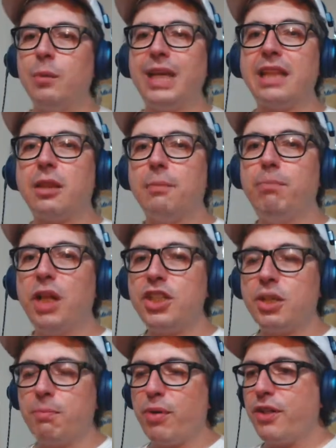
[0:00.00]
we get the
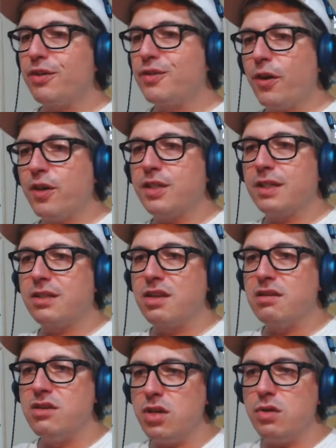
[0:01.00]
Bludgeon Brothers versus the
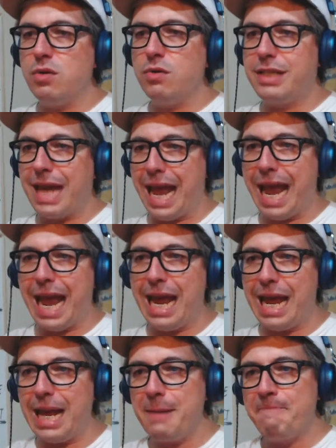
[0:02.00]
New
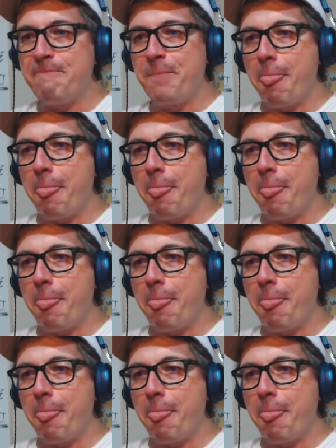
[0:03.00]
Day.